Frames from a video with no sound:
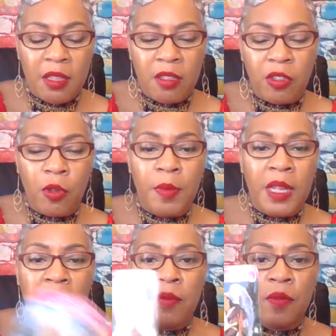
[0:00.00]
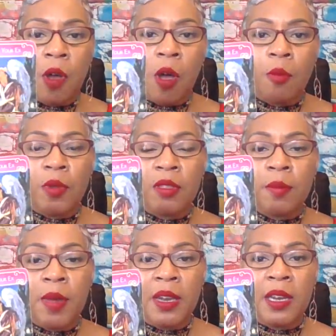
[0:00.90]
still be involved with
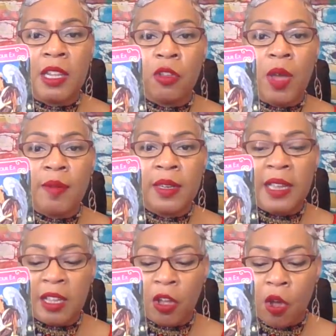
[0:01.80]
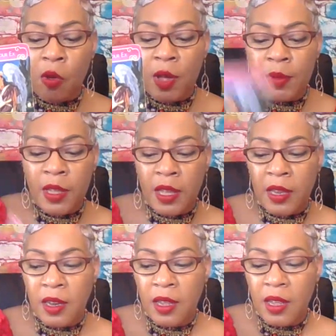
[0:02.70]
somebody that you haven't let go of yet.